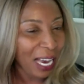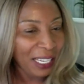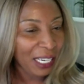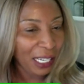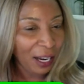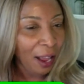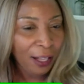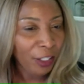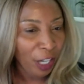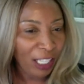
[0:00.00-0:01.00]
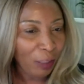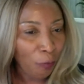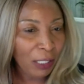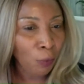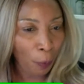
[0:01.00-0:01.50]
I did just
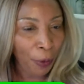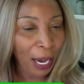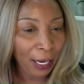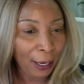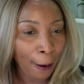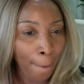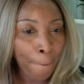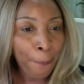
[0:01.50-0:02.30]
mix papaya